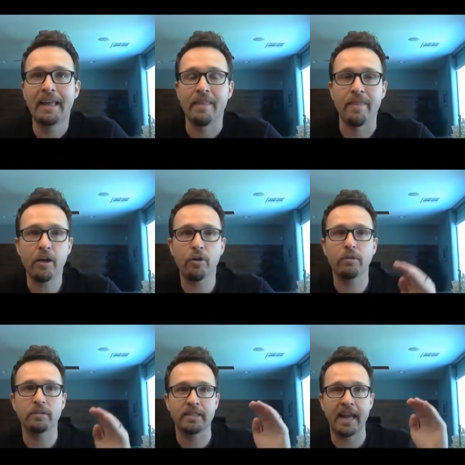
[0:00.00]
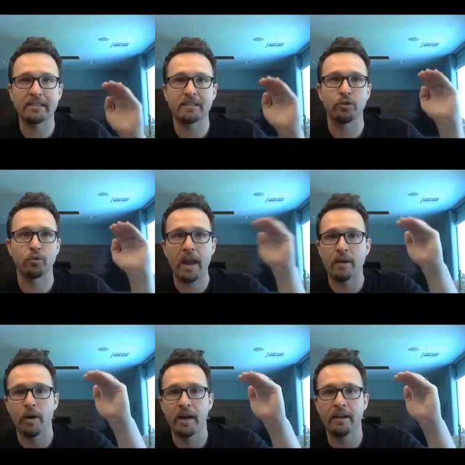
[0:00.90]
They'll taste
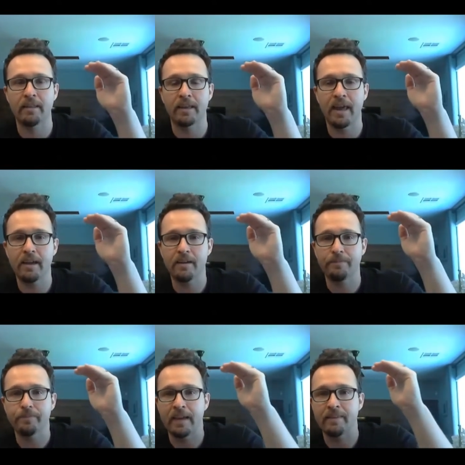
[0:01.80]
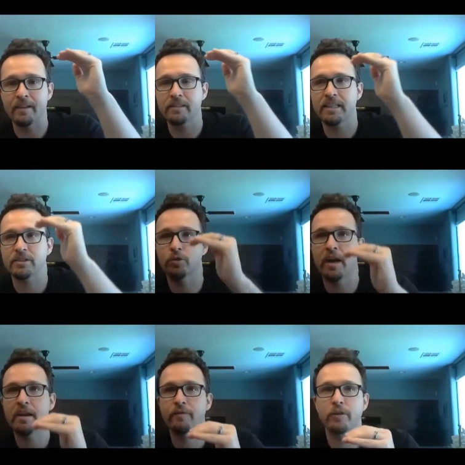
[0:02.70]
great right out of the gate, and they'll taste
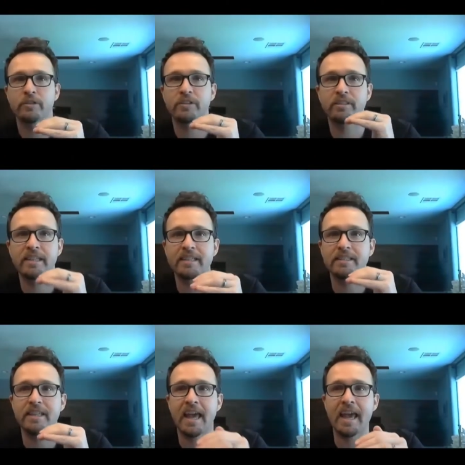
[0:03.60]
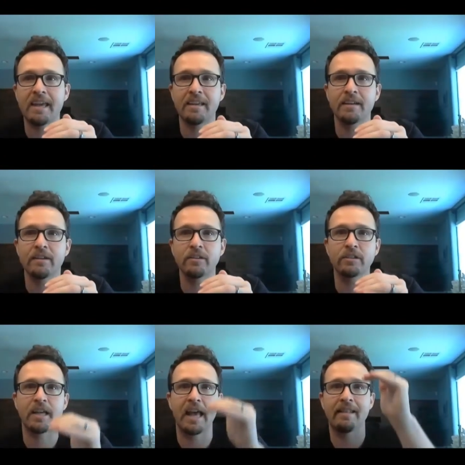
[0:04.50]
great for 6 to 8
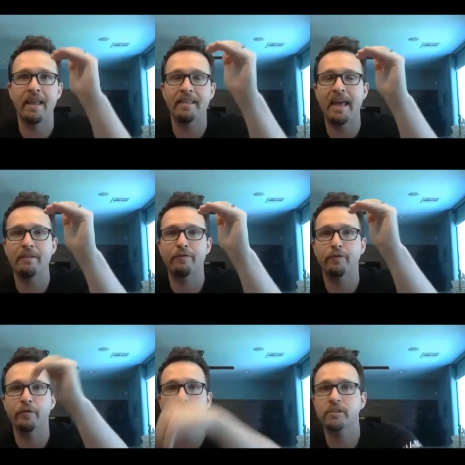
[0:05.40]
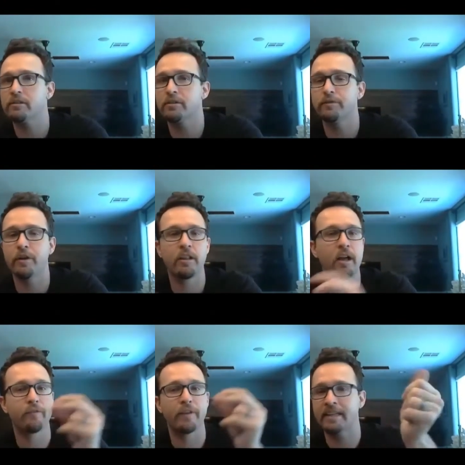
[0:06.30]
years, and then that fruit starts to fall
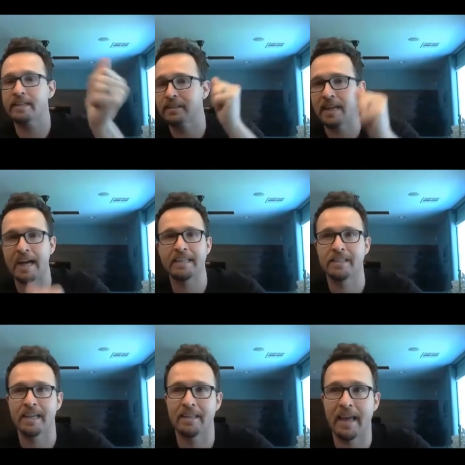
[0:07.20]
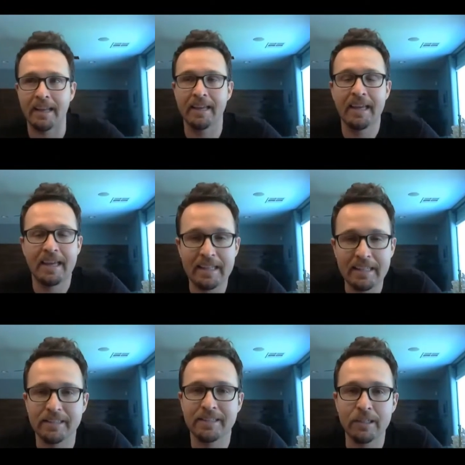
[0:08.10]
off and it dies like that. It
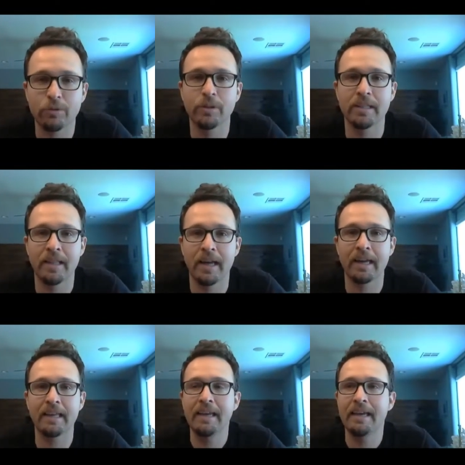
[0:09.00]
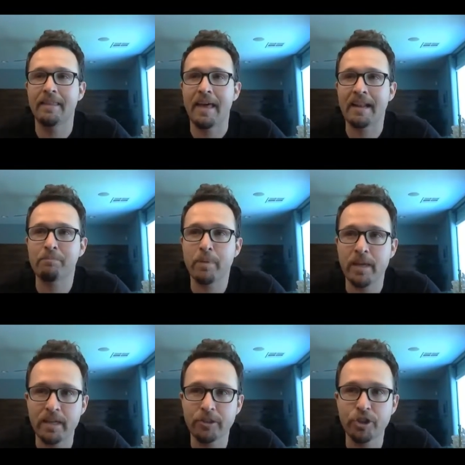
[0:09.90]
is literally like that
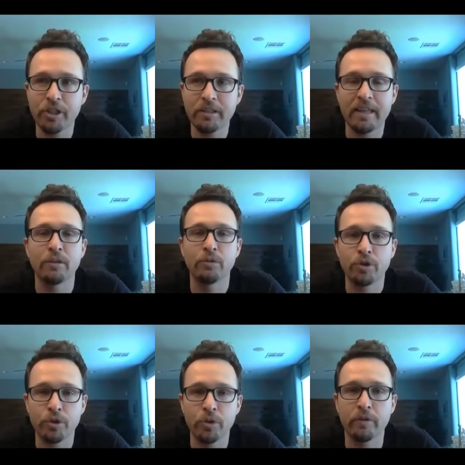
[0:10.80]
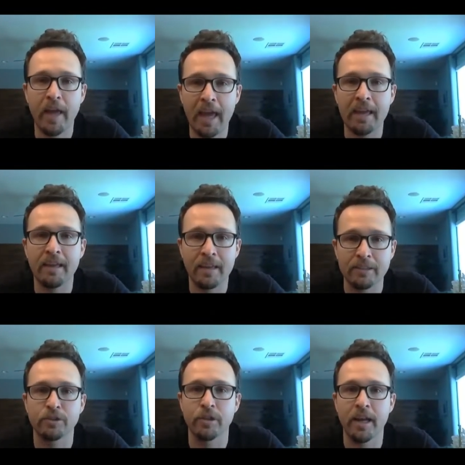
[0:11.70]
peach that you should have ate
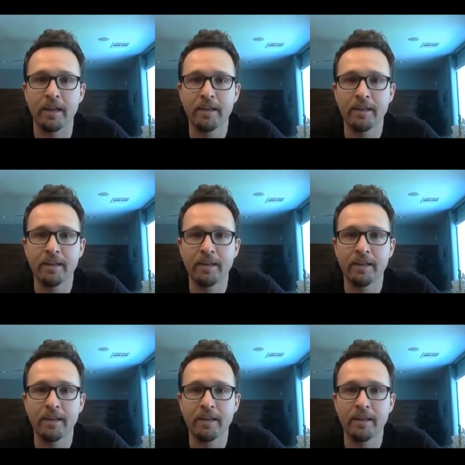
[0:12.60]
yesterday,